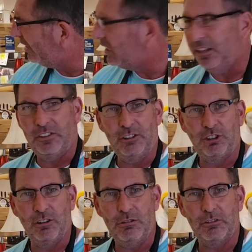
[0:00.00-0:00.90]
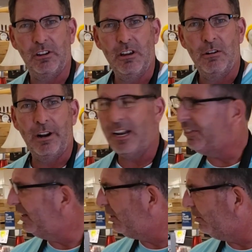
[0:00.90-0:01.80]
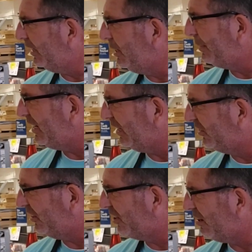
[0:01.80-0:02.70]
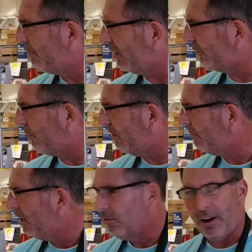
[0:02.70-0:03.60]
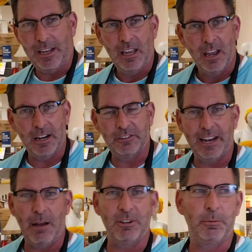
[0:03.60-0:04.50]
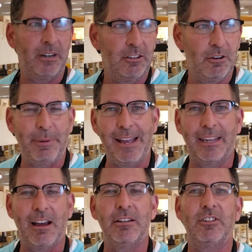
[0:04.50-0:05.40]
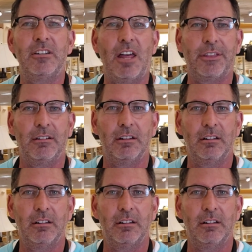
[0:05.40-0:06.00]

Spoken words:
Right, Yeezy shoes. Right. I think he paid like $600 for it. Right. And I said, how much money in your bank account? He said, nothing.